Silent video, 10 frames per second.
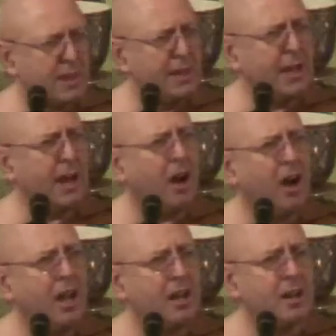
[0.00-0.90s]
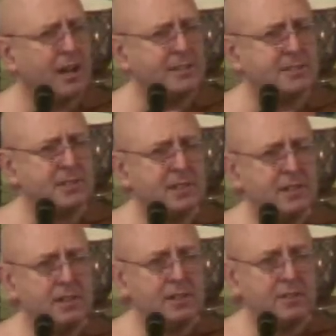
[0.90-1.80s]
it highlights
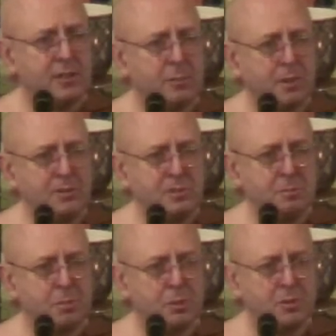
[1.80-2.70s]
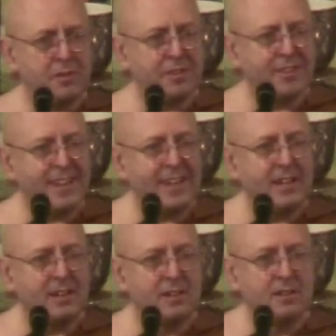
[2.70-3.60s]
that the most important
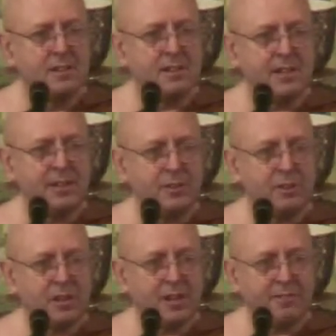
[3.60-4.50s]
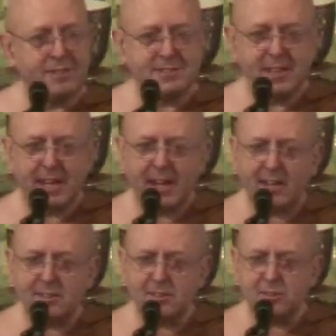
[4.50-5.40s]
thing in your life is the
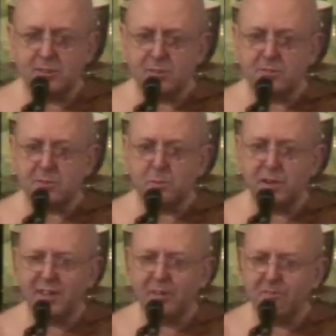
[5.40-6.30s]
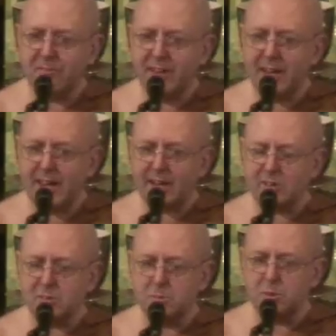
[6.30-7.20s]
attitudes, the way you react
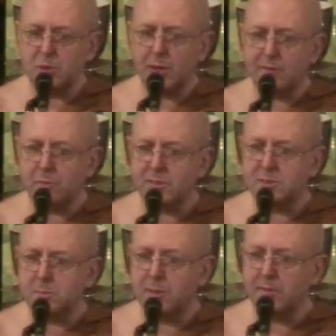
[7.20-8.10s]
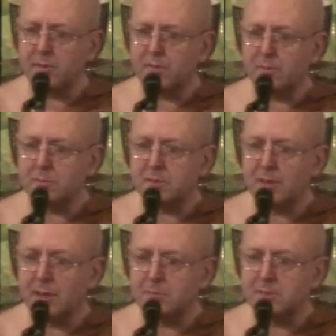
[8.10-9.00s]
to what you have to experience from
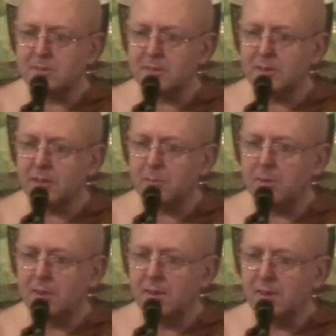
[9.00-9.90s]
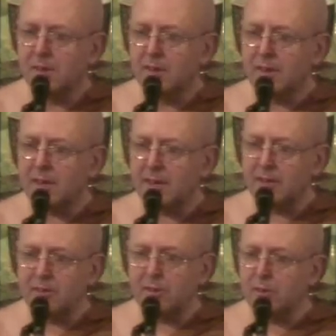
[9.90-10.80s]
time to time.
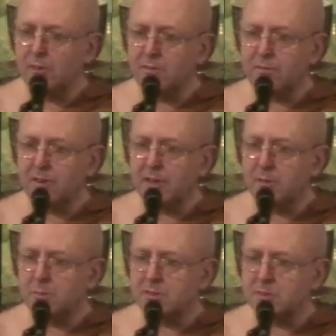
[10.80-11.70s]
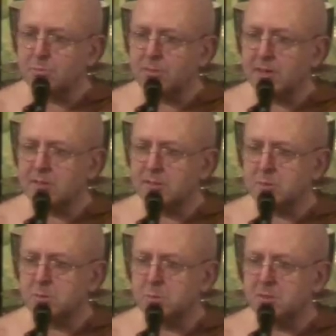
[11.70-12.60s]
And you find with this practice
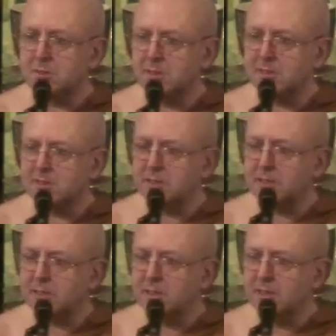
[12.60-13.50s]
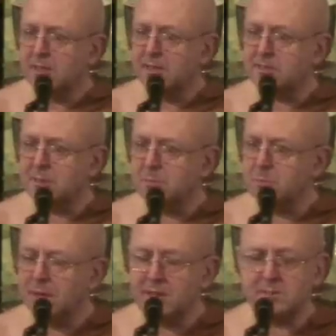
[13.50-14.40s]
which we teach here, it's
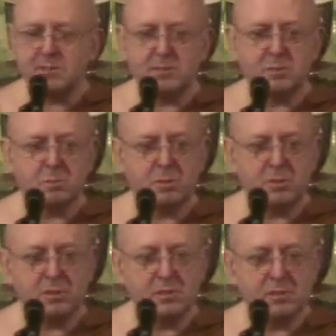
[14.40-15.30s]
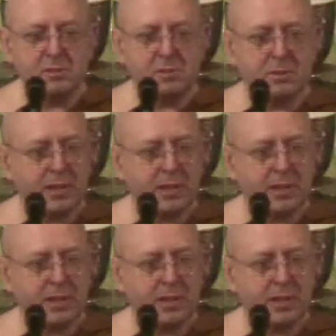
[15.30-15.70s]
amazing just what you can do in